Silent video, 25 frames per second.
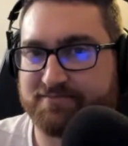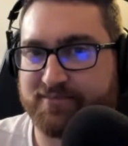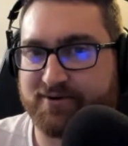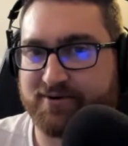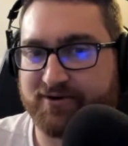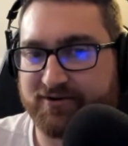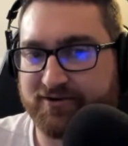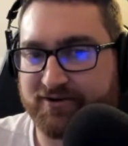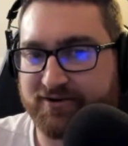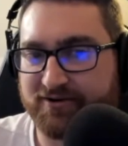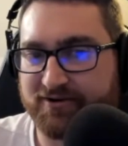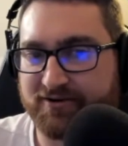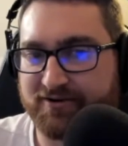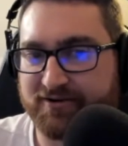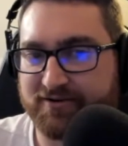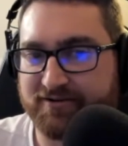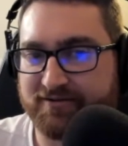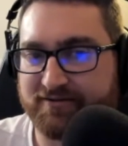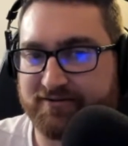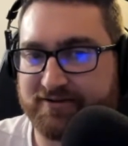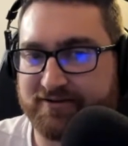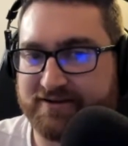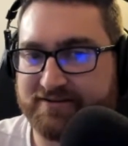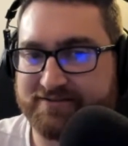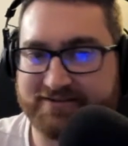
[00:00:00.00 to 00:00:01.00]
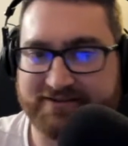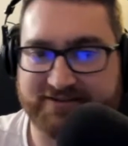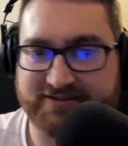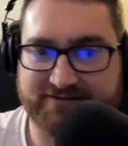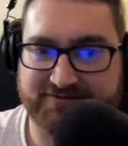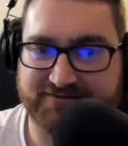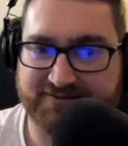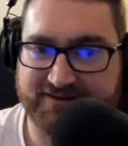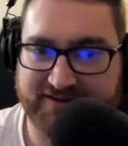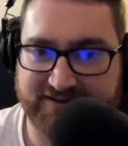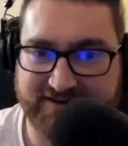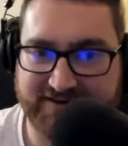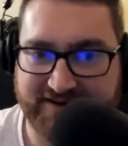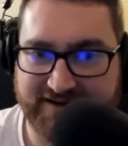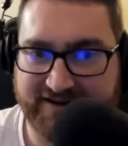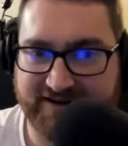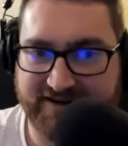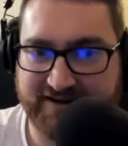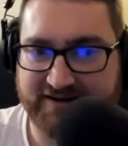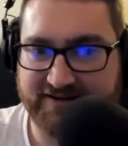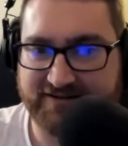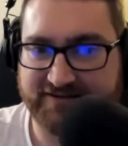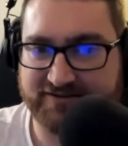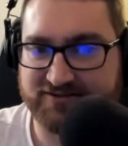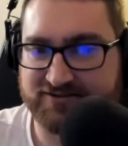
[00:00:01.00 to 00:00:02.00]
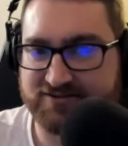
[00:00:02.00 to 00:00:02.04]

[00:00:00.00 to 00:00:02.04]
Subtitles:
Berger, even a Finau,